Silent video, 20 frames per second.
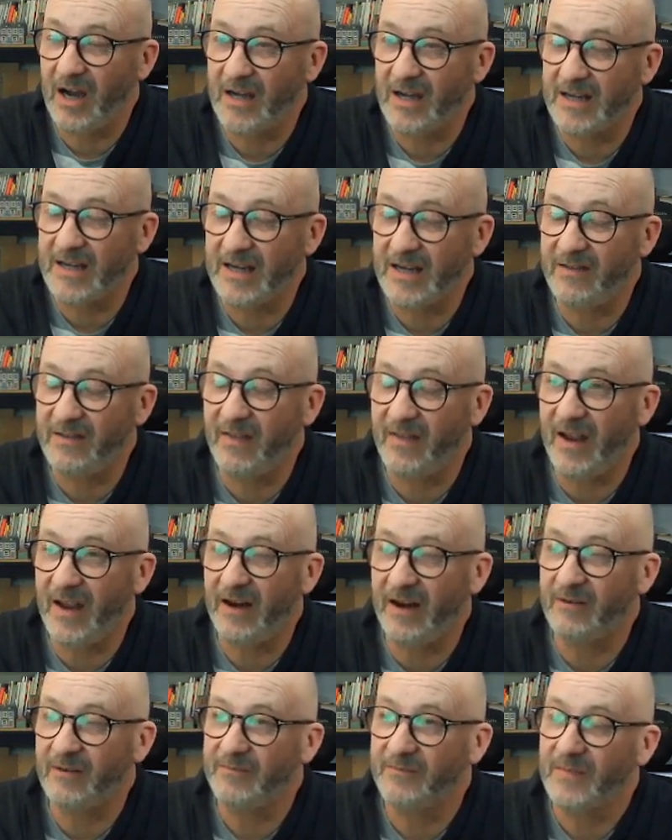in
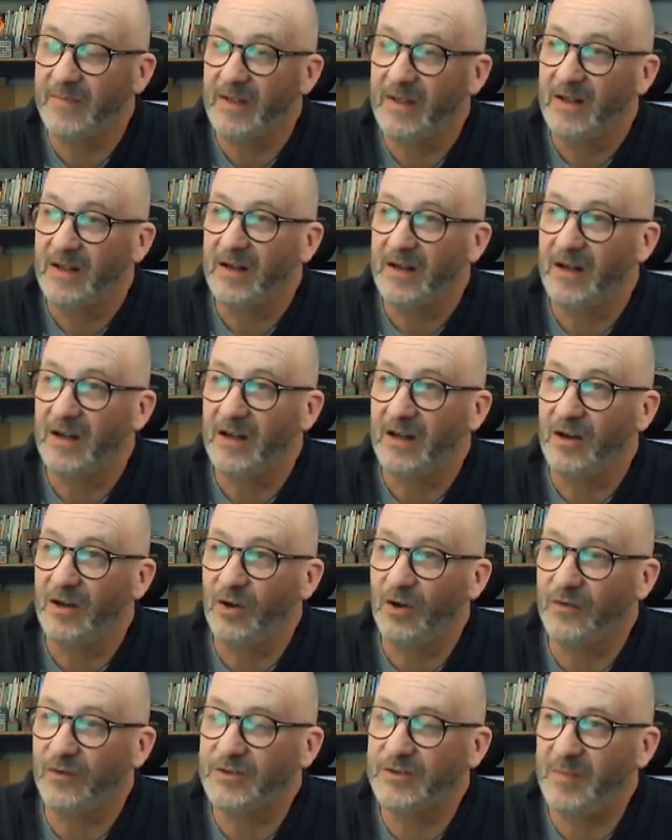their
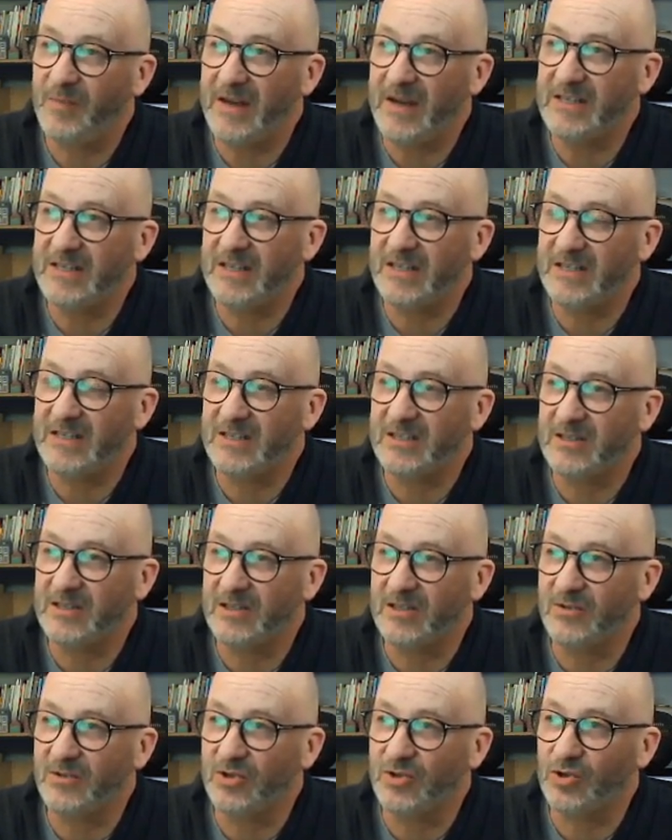loft spaces
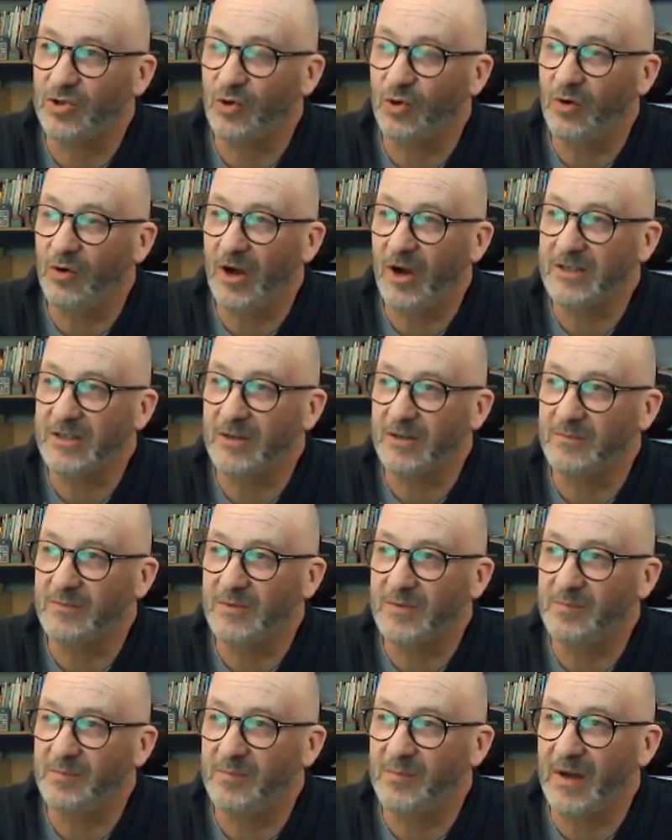to store
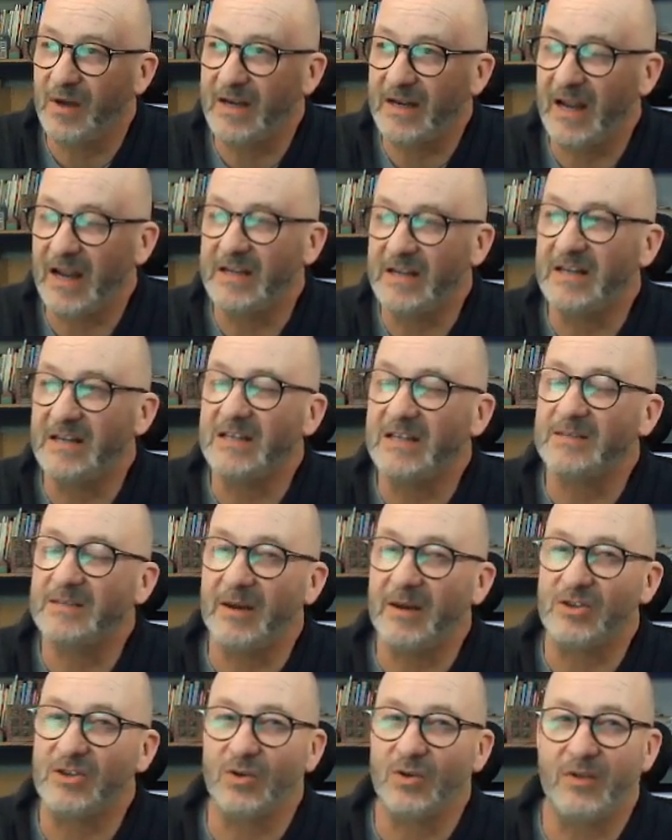items. But again, you need to
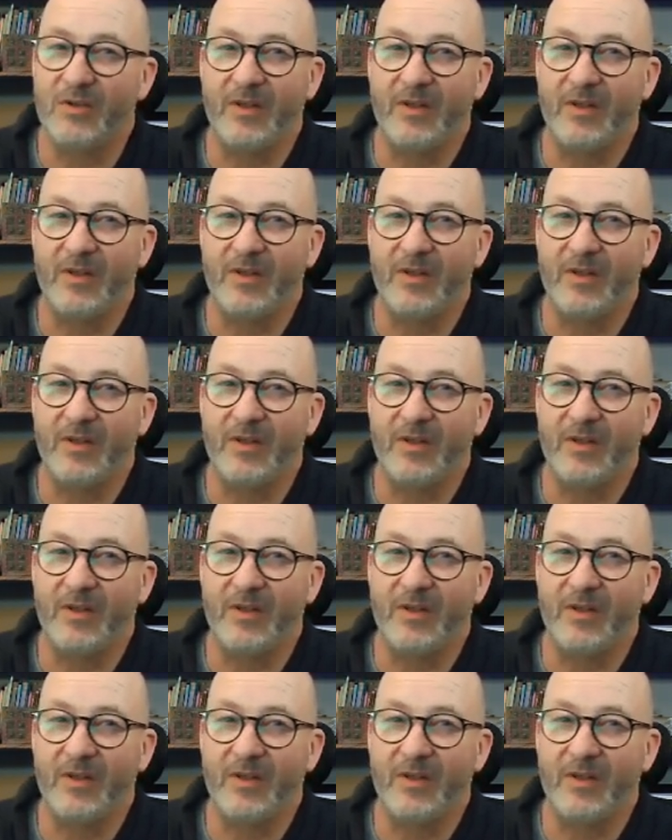make sure that